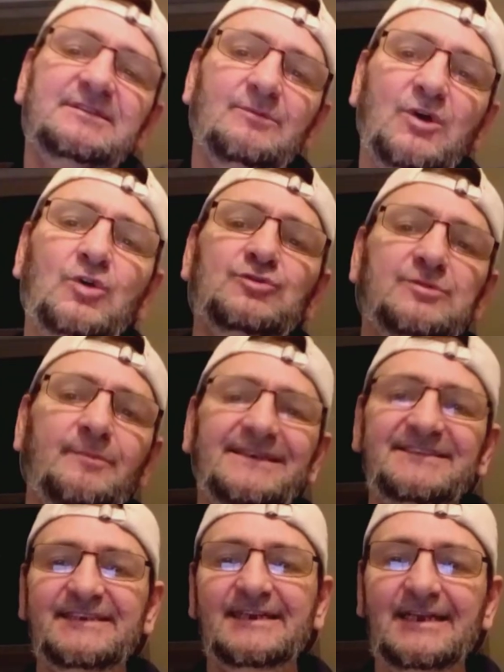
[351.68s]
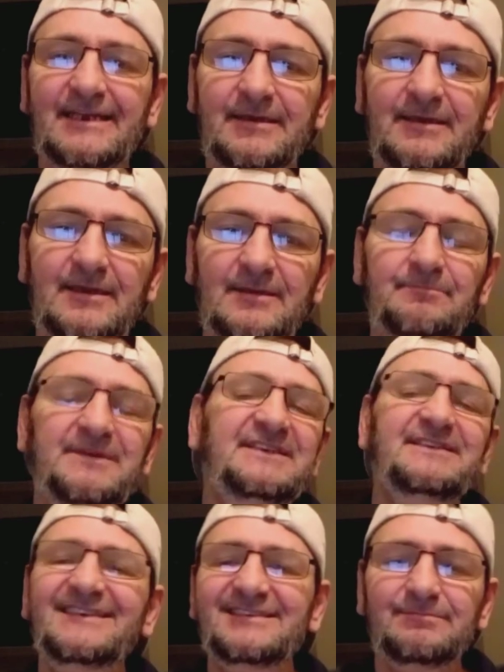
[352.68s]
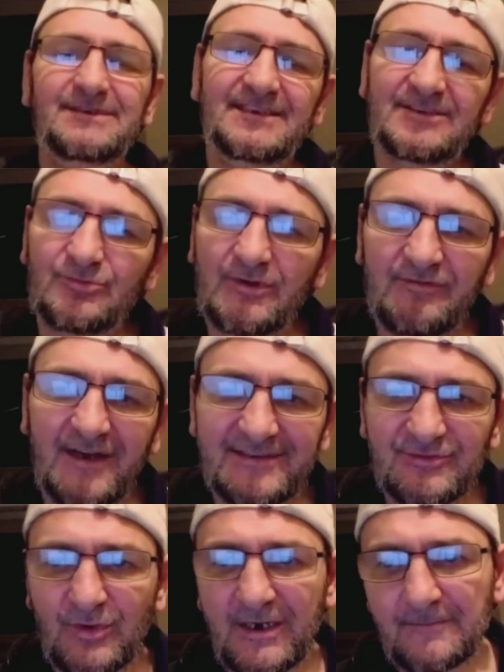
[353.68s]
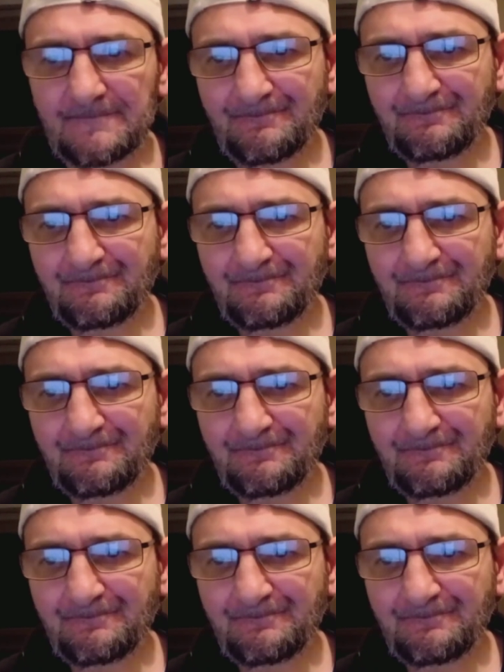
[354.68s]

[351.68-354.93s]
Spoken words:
automatically be displeased with as well.